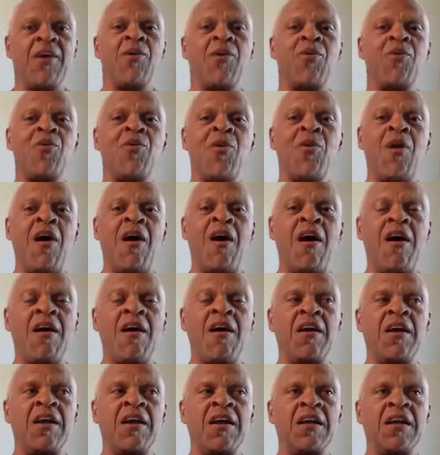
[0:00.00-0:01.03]
who
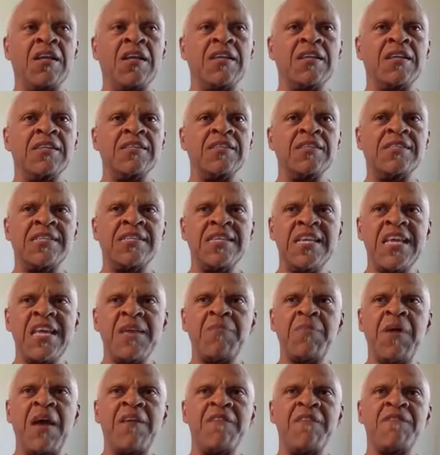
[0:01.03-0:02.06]
are
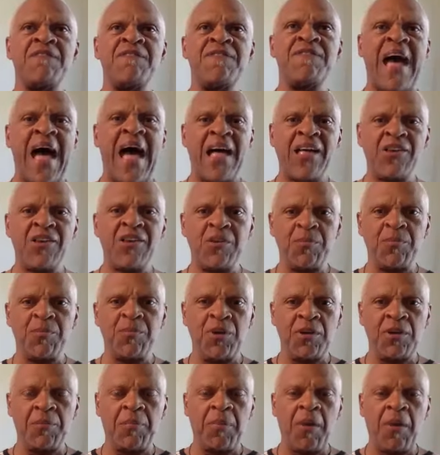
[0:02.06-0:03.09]
deep and
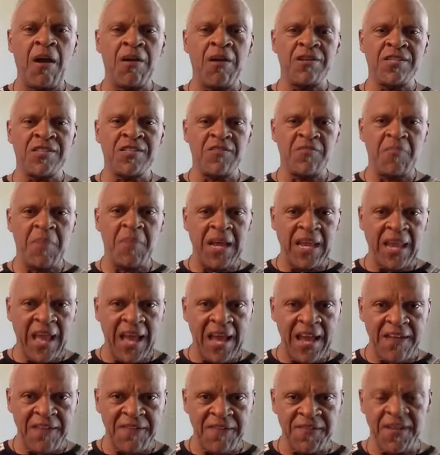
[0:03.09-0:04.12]
valuable parts of my
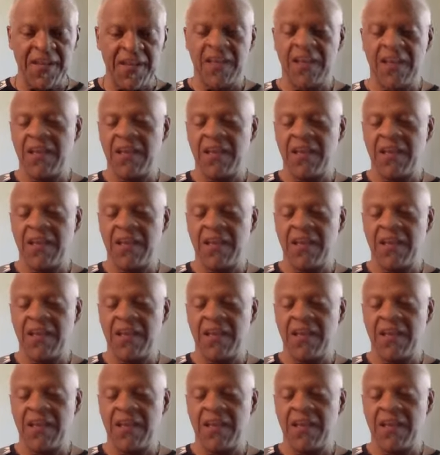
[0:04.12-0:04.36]
life.